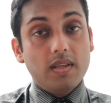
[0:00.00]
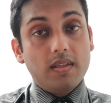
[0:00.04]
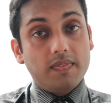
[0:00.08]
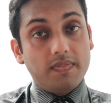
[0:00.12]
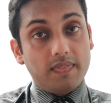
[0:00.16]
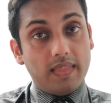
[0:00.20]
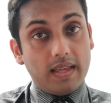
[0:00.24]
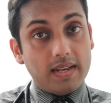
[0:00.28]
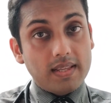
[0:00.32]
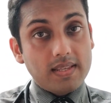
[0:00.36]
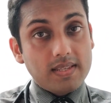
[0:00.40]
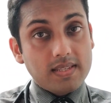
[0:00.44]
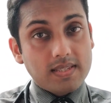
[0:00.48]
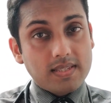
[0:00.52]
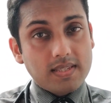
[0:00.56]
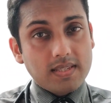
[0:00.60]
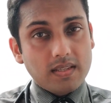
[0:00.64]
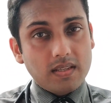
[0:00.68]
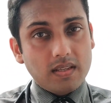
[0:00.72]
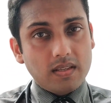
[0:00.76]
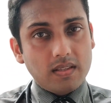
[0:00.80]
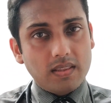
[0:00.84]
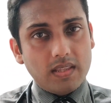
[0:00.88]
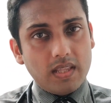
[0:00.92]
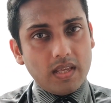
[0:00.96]
That
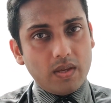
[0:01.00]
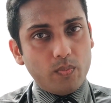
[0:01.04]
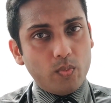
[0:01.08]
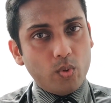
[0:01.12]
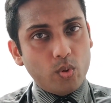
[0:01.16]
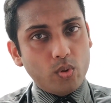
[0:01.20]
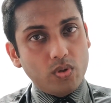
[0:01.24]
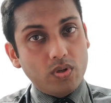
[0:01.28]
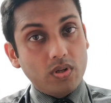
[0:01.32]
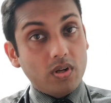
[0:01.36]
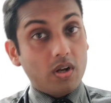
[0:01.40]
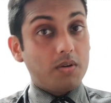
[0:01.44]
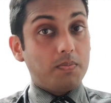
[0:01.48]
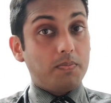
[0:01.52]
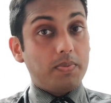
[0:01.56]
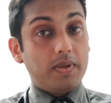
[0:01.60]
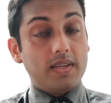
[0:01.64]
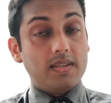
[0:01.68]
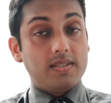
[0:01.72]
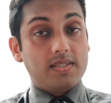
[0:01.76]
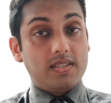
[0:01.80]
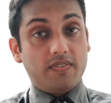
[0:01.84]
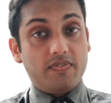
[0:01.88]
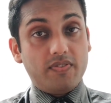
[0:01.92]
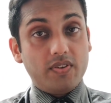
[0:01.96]
is, there would not
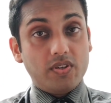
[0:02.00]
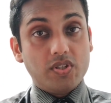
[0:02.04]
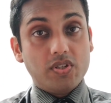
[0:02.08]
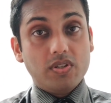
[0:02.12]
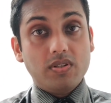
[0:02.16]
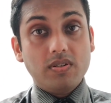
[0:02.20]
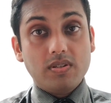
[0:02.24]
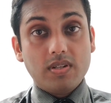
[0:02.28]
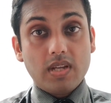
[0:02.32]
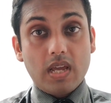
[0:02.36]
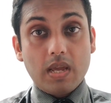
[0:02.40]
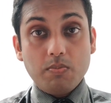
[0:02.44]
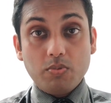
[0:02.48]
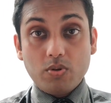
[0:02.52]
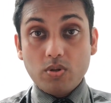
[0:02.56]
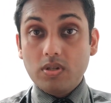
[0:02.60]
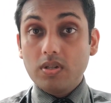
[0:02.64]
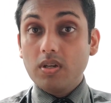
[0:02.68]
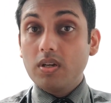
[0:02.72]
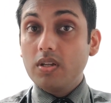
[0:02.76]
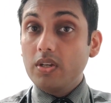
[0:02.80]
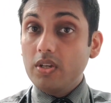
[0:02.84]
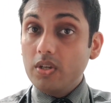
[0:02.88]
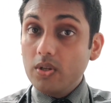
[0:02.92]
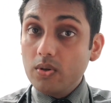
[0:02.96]
be sufficient time to
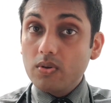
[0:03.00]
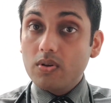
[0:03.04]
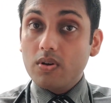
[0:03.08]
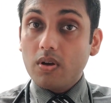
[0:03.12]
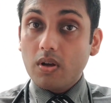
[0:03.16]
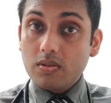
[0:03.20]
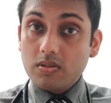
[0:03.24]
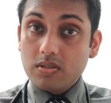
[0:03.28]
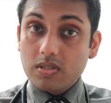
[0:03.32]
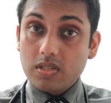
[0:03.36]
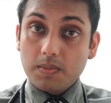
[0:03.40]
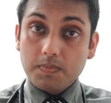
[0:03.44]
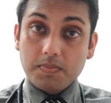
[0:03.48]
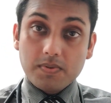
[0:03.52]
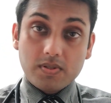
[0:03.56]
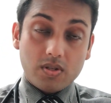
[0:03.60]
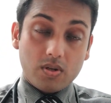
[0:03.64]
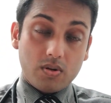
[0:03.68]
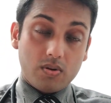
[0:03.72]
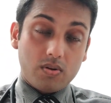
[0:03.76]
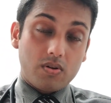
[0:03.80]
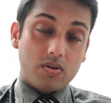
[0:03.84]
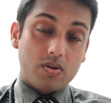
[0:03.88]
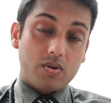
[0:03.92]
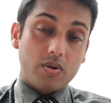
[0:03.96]
learn new concepts
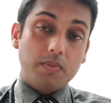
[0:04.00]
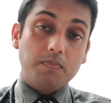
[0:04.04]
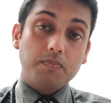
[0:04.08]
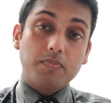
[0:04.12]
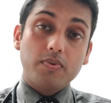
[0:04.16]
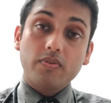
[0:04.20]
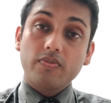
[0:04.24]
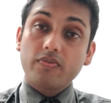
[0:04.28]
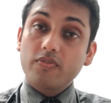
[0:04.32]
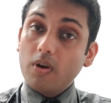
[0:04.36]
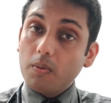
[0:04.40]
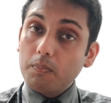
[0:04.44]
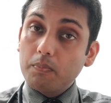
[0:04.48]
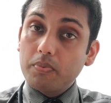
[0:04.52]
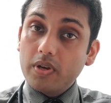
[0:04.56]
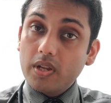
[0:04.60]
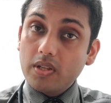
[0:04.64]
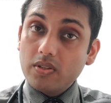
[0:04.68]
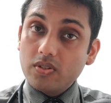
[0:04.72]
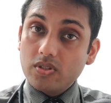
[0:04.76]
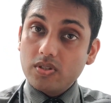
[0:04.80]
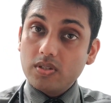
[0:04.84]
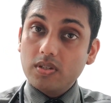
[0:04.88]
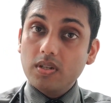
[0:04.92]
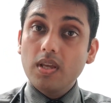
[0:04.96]
or to improve
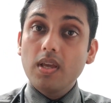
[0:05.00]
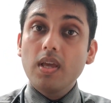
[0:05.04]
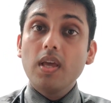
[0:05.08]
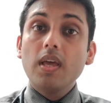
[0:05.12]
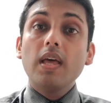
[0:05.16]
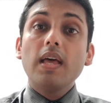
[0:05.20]
comprehension.